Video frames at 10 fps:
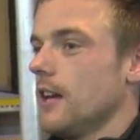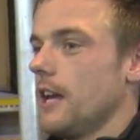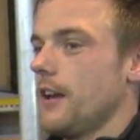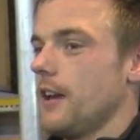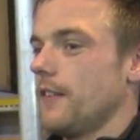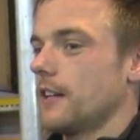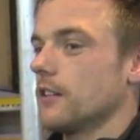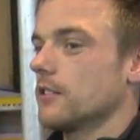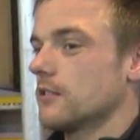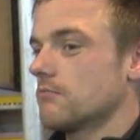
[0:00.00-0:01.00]
if I
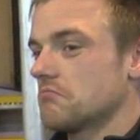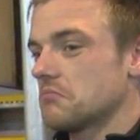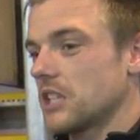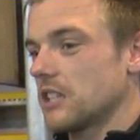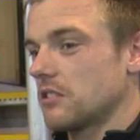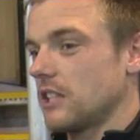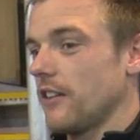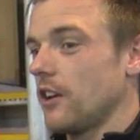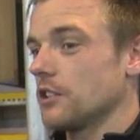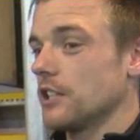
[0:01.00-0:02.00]
can take
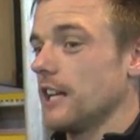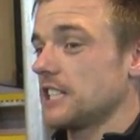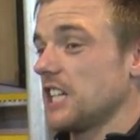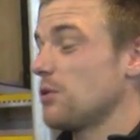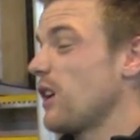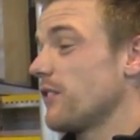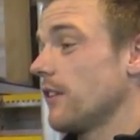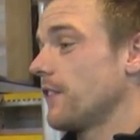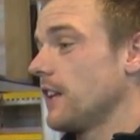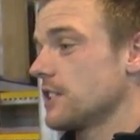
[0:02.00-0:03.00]
that on to next year, wherever I
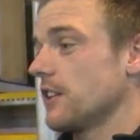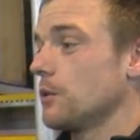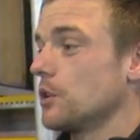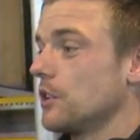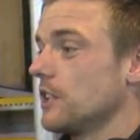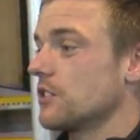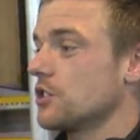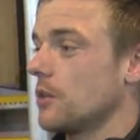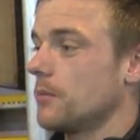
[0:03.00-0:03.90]
finish, I think we'll do a decent job.